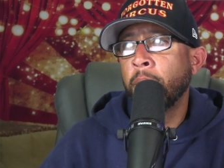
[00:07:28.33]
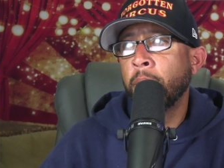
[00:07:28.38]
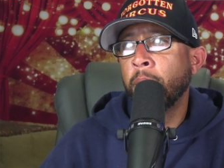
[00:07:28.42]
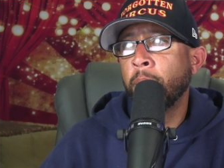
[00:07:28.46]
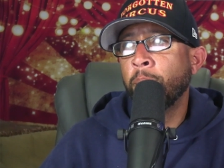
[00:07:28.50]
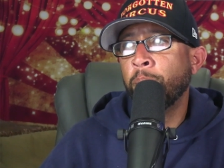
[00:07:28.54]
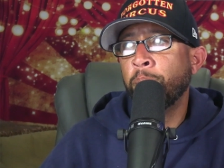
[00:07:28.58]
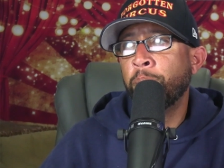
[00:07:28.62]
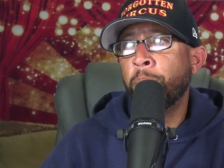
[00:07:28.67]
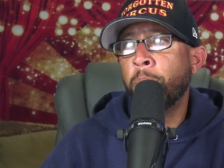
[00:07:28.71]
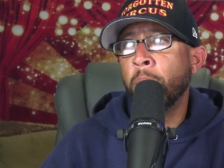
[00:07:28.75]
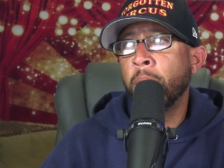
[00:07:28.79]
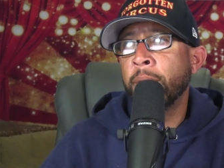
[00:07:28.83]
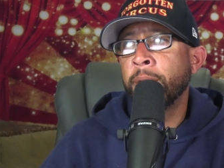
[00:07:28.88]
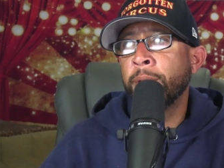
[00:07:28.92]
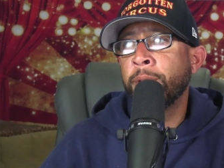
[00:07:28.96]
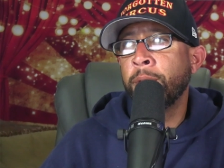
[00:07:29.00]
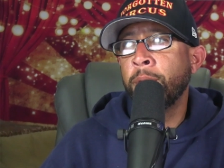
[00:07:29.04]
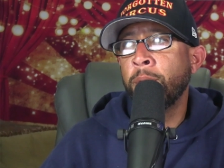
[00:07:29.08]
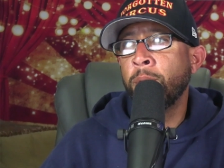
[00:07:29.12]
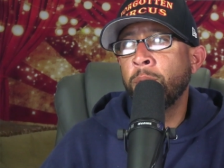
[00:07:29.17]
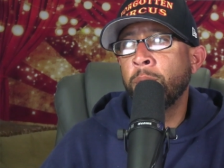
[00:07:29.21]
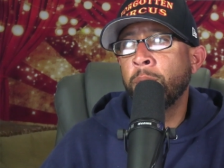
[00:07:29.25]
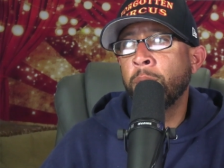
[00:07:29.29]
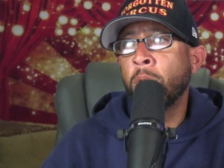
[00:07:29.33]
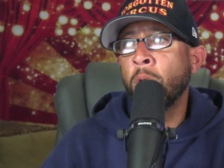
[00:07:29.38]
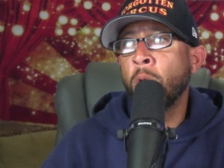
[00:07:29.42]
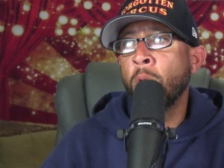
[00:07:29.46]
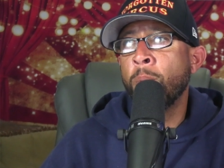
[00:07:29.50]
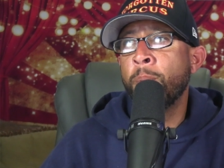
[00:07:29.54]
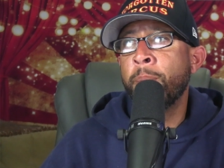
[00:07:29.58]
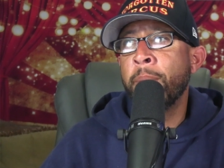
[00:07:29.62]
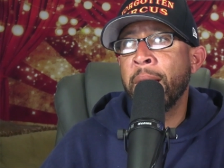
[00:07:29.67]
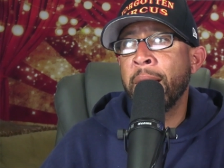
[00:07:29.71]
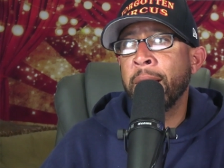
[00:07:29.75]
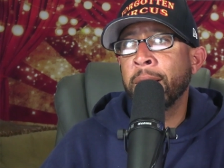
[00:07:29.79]
But if you go
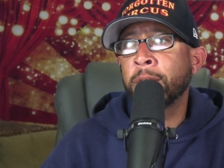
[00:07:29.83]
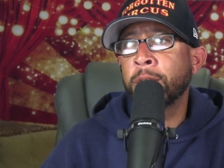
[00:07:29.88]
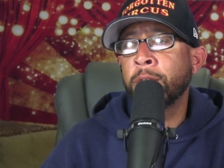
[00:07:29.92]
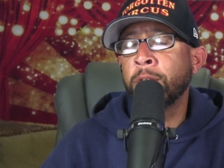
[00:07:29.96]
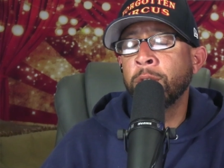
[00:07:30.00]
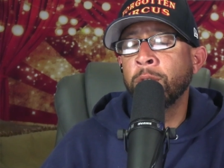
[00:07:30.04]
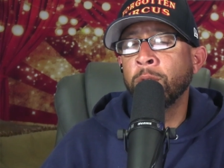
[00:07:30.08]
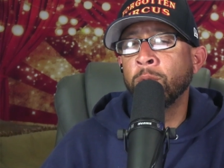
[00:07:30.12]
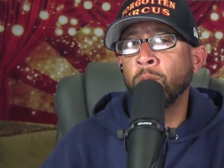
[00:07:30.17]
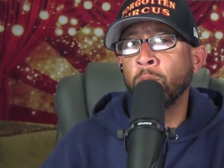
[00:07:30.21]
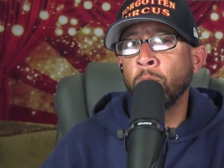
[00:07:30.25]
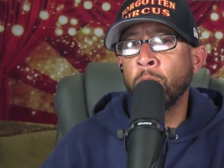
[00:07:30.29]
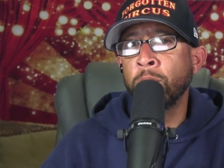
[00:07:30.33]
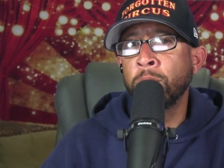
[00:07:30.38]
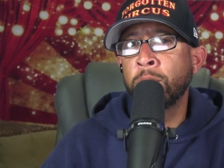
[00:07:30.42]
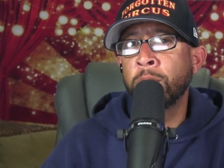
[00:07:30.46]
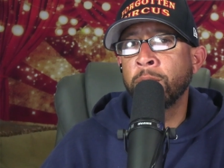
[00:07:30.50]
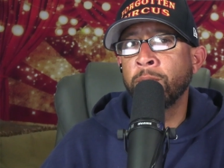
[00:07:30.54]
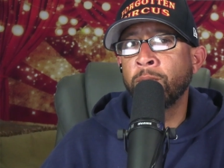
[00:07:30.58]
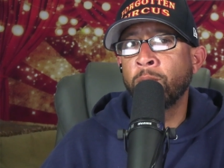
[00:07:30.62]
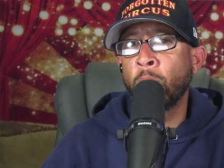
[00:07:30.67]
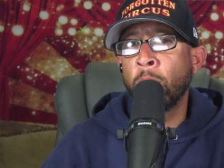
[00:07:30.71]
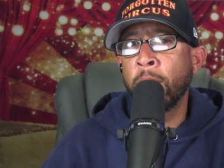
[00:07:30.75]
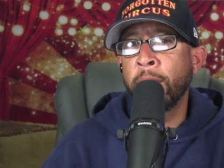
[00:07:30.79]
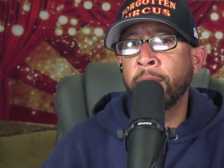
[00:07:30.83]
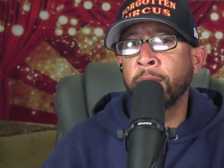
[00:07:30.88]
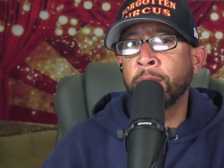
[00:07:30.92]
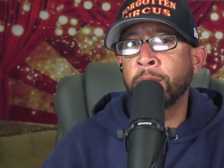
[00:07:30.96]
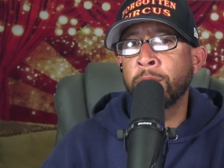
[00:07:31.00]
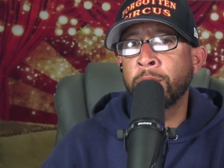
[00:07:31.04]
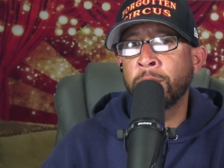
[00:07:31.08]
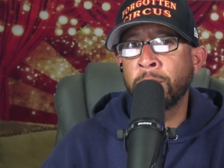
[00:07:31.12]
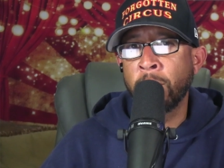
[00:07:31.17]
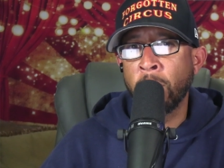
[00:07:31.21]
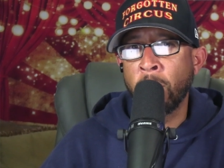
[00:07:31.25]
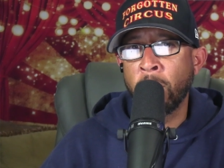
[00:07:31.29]
back to the roots of where it
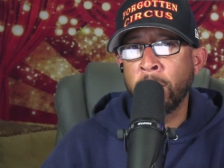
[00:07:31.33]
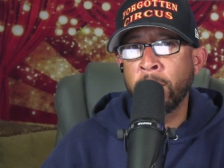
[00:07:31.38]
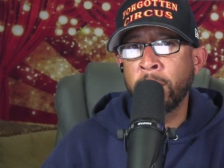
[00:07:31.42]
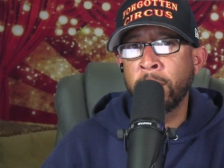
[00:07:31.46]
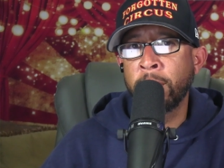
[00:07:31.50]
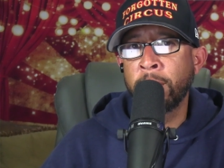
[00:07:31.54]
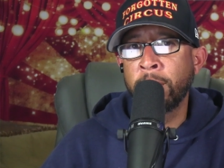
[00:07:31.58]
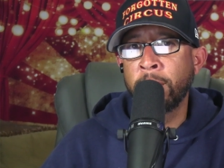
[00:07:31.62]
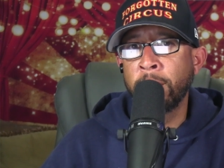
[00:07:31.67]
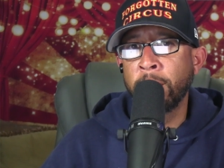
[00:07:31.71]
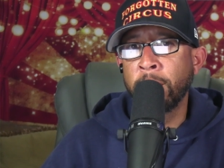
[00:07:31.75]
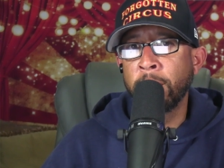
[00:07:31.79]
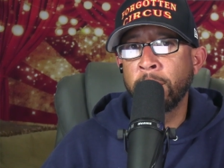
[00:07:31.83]
started,